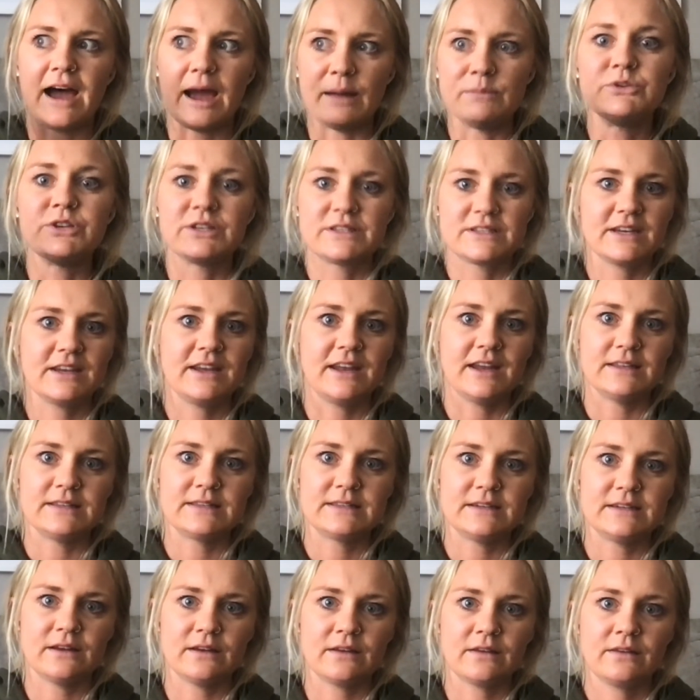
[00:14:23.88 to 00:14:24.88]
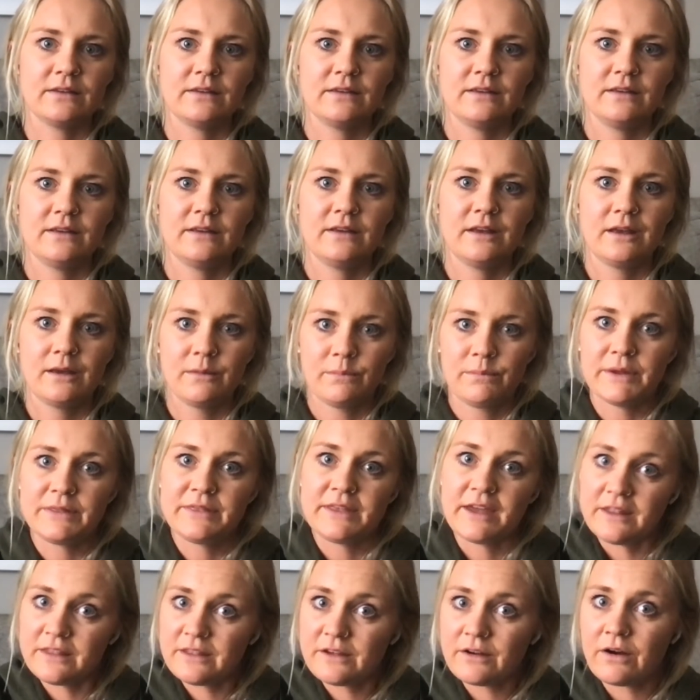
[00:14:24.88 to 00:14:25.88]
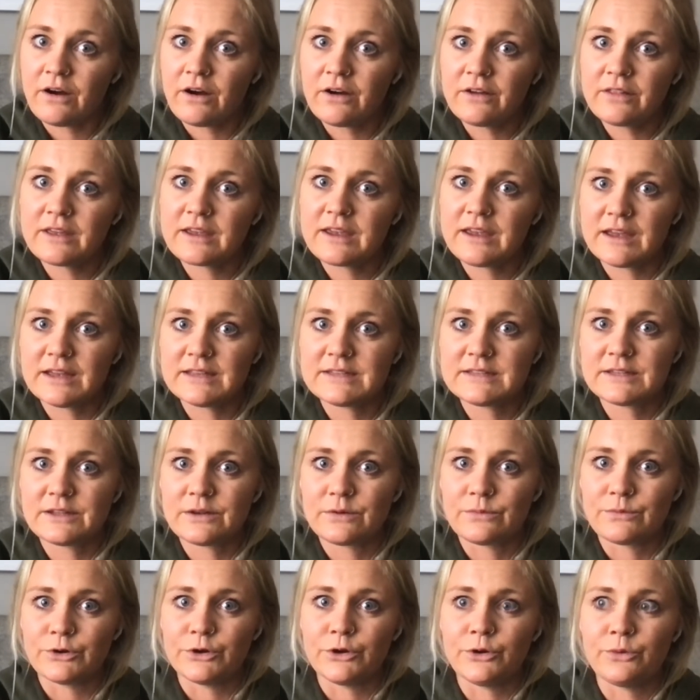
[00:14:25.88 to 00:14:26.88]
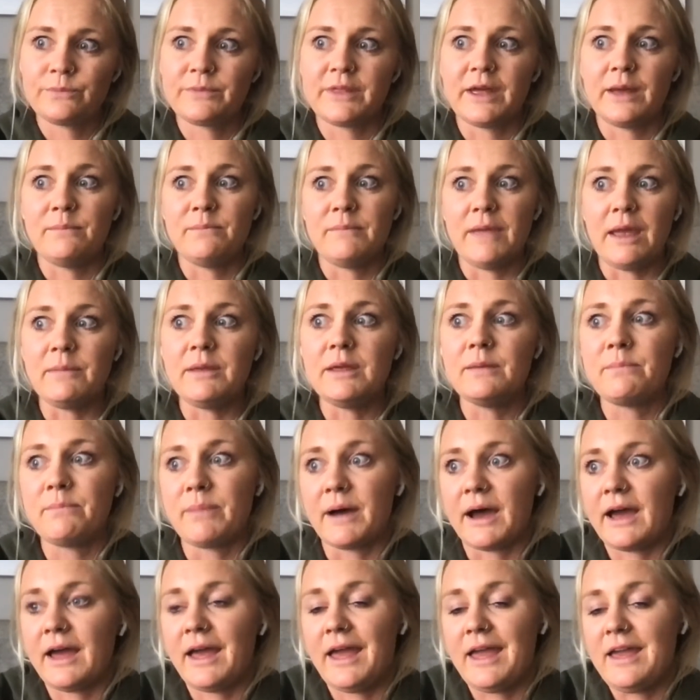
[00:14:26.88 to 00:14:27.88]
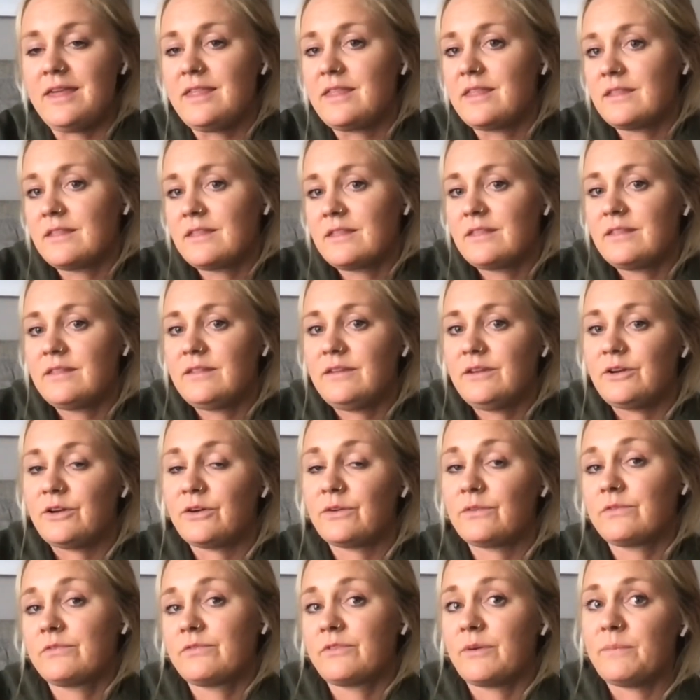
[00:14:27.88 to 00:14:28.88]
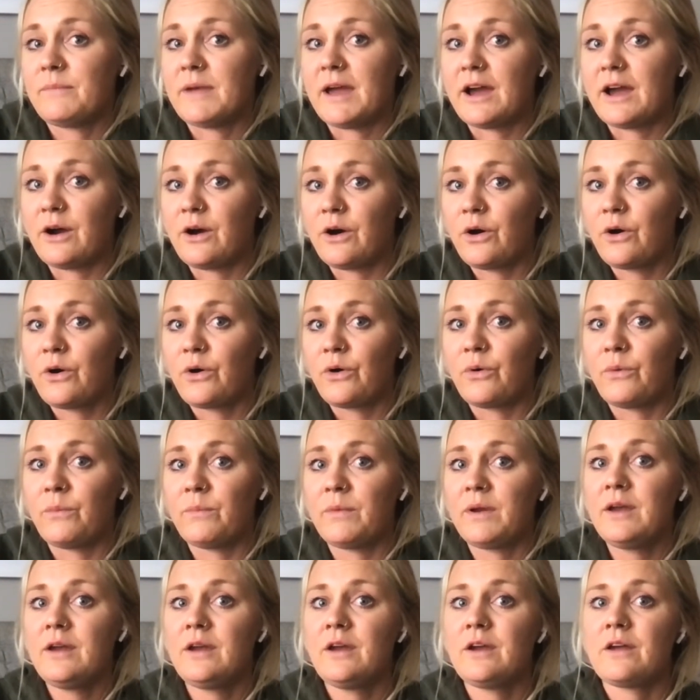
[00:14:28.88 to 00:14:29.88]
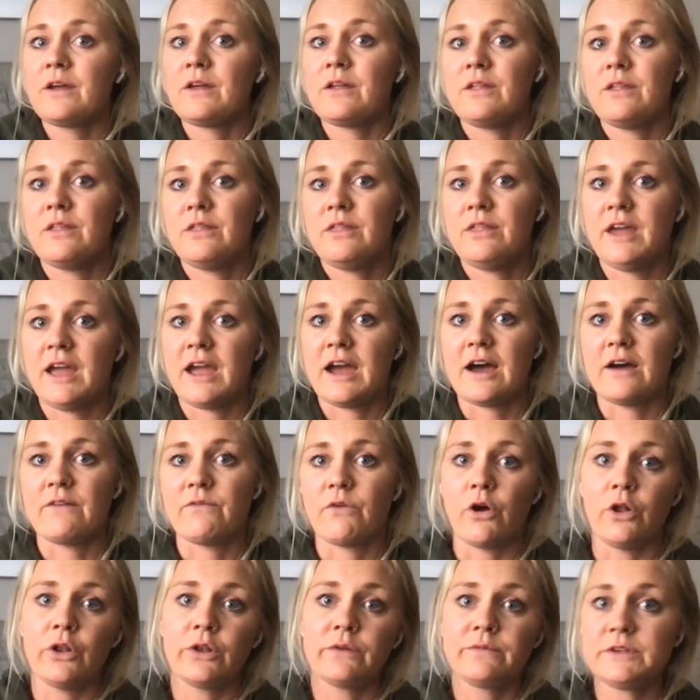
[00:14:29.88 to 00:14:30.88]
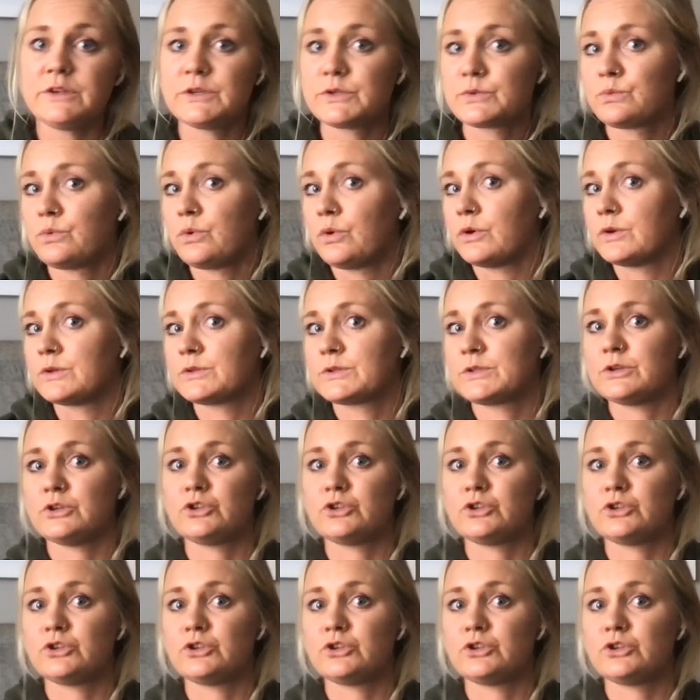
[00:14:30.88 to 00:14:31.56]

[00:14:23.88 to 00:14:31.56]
I'm just a kid still. But then there are the kids in the room that maybe from at home, they have all of these rules.